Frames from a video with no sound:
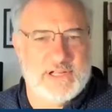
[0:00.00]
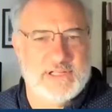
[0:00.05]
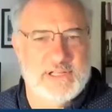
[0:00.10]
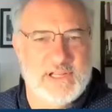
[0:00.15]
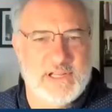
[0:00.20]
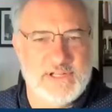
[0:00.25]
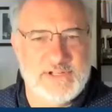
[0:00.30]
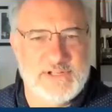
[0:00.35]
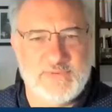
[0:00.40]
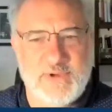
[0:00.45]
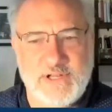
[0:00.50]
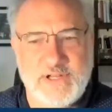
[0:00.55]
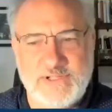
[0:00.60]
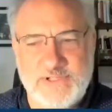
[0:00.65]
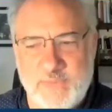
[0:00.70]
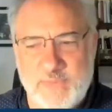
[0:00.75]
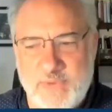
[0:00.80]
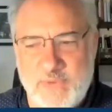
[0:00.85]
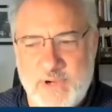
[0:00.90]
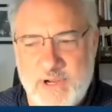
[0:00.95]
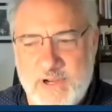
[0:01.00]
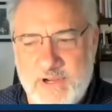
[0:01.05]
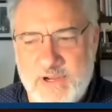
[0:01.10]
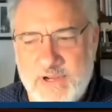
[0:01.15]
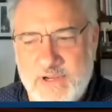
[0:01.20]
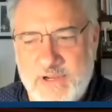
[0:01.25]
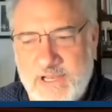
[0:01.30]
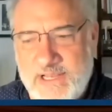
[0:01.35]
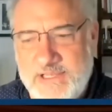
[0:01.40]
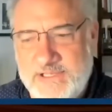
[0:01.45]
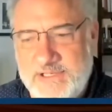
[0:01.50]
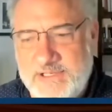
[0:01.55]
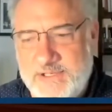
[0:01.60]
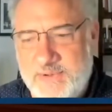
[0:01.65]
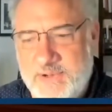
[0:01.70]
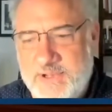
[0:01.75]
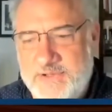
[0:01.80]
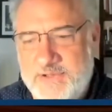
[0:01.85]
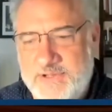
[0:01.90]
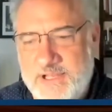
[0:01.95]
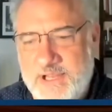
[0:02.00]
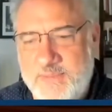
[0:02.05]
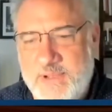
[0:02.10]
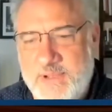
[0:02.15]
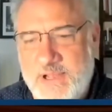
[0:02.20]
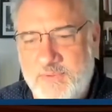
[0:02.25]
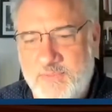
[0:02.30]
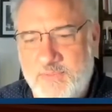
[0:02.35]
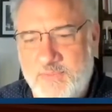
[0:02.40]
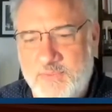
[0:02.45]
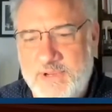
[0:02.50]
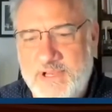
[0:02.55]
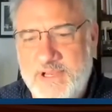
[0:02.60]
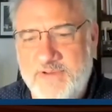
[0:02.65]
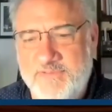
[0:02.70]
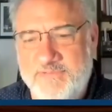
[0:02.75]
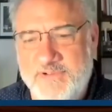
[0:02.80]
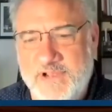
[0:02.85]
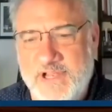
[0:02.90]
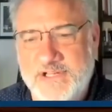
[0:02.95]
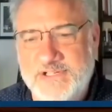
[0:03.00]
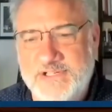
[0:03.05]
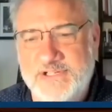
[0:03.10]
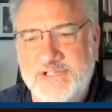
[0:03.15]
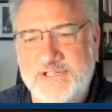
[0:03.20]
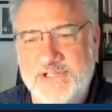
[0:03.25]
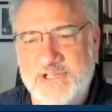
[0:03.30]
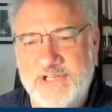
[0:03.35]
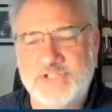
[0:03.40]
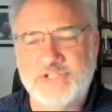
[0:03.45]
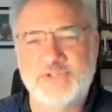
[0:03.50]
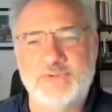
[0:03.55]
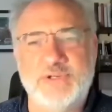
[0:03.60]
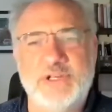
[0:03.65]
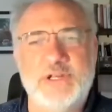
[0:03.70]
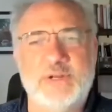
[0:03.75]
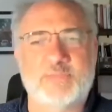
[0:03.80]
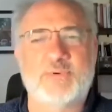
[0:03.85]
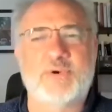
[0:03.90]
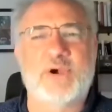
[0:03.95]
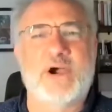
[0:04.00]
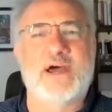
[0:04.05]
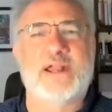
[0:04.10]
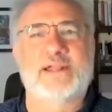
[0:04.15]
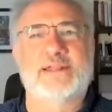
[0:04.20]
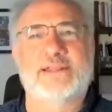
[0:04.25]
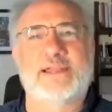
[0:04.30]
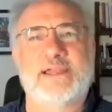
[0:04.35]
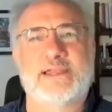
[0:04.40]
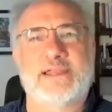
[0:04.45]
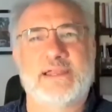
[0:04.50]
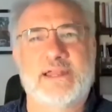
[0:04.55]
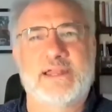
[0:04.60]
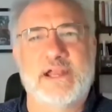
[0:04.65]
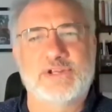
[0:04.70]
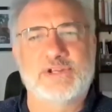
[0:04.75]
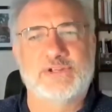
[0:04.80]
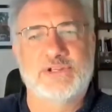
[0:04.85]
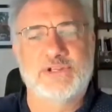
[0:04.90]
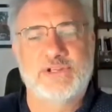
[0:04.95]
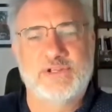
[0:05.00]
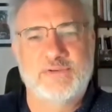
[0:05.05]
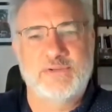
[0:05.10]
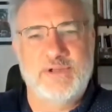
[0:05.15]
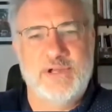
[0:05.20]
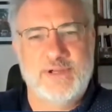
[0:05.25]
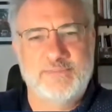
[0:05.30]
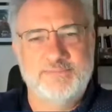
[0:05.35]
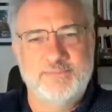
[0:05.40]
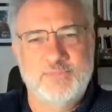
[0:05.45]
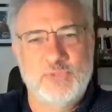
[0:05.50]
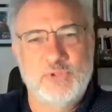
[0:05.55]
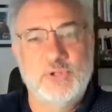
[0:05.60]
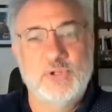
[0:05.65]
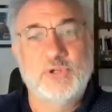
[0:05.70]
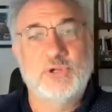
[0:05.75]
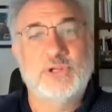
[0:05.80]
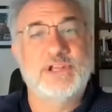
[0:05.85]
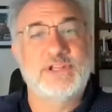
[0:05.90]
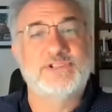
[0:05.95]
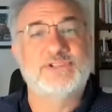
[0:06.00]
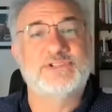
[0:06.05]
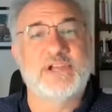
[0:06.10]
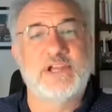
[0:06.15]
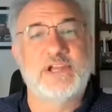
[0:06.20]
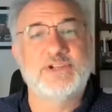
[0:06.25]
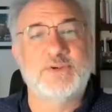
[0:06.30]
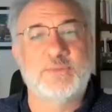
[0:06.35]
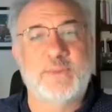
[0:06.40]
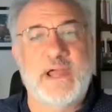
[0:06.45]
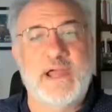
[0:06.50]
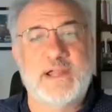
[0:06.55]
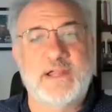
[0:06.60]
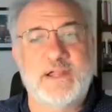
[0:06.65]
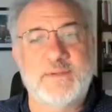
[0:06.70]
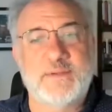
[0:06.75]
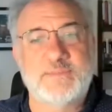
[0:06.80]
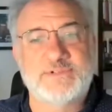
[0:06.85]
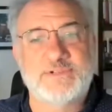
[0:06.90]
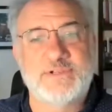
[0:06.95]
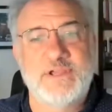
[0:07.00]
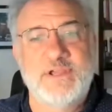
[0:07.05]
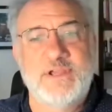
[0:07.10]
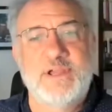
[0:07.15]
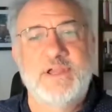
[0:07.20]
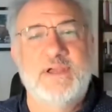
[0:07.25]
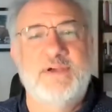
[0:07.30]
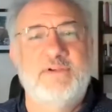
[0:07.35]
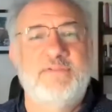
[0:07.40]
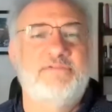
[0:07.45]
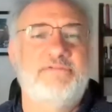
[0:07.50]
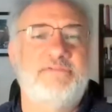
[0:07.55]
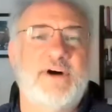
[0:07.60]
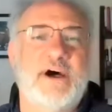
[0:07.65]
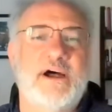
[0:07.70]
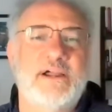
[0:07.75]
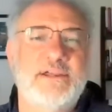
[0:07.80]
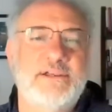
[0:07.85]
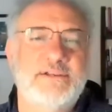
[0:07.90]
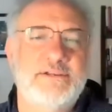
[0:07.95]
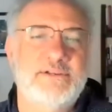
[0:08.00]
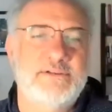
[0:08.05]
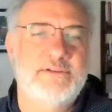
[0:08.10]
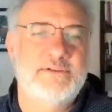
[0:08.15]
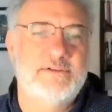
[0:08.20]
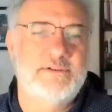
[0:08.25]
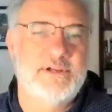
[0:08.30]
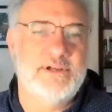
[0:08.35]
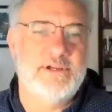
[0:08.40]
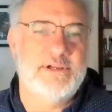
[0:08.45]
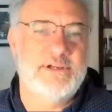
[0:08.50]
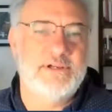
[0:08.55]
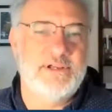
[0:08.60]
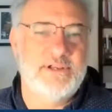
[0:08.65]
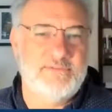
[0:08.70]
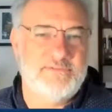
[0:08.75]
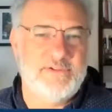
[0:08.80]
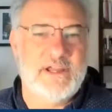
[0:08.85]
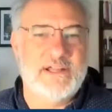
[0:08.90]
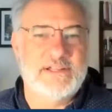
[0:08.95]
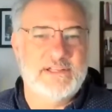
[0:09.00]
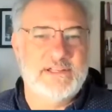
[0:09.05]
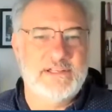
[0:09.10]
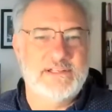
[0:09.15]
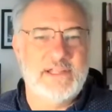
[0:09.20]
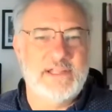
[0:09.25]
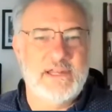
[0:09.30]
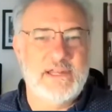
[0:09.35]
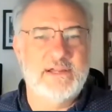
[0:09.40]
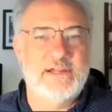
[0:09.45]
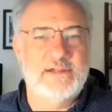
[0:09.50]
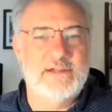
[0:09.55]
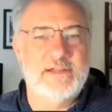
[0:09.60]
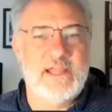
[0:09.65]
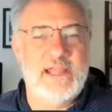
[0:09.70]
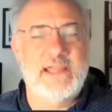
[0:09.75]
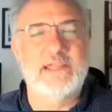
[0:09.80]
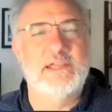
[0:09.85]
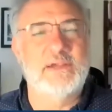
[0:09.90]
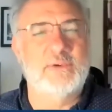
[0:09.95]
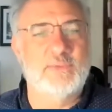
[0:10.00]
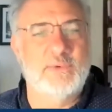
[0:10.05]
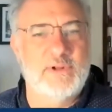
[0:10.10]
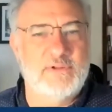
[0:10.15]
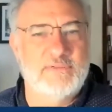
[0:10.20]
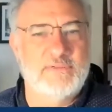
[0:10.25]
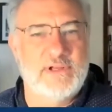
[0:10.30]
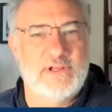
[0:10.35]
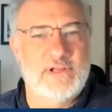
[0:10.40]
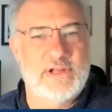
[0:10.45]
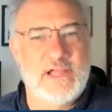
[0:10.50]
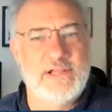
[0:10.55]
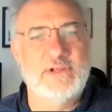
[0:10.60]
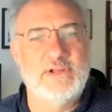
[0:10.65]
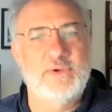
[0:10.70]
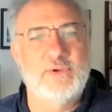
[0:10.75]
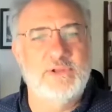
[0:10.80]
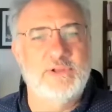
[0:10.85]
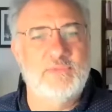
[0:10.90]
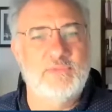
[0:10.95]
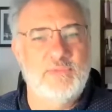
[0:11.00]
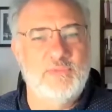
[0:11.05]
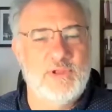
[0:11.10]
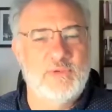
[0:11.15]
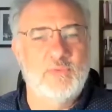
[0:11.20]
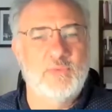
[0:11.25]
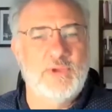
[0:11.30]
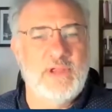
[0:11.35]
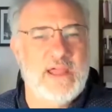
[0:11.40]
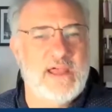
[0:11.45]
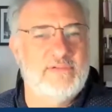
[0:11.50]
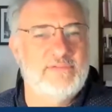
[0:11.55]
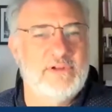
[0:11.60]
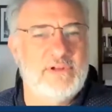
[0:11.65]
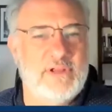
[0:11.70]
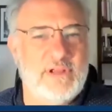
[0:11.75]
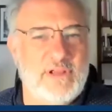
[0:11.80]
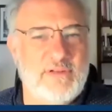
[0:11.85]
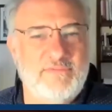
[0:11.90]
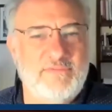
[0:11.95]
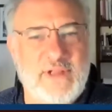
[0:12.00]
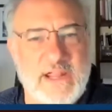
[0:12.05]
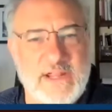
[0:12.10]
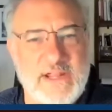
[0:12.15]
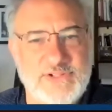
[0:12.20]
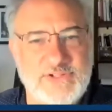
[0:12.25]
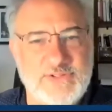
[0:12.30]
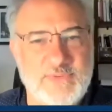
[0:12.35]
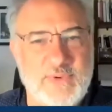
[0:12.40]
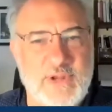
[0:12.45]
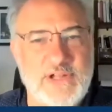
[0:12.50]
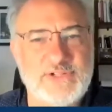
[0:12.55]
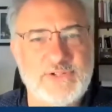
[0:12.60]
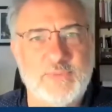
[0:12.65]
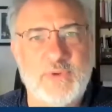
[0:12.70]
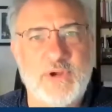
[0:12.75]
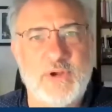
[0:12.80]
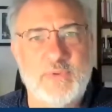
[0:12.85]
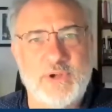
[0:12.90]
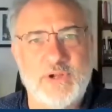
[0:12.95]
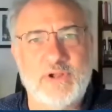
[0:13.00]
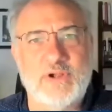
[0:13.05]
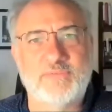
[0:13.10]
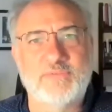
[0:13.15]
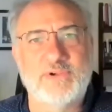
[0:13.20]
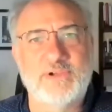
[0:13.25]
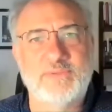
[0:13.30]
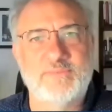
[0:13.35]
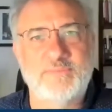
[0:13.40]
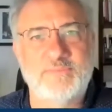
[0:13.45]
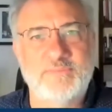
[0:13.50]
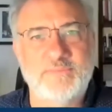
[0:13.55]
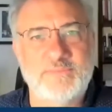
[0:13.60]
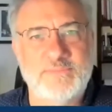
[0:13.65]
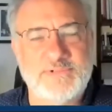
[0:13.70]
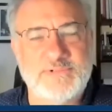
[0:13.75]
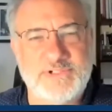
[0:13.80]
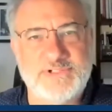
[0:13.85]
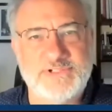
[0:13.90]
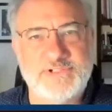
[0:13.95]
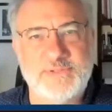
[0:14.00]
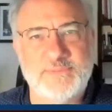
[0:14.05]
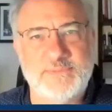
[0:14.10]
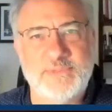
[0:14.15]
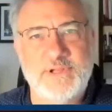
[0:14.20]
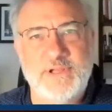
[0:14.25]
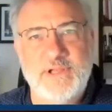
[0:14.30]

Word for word: against ransomware? And then your other thing about reinfection is you need a product that can actually um, look inside your backups, find uh, infected data, and get rid of it. I know that that we have an advanced ransomware recovery system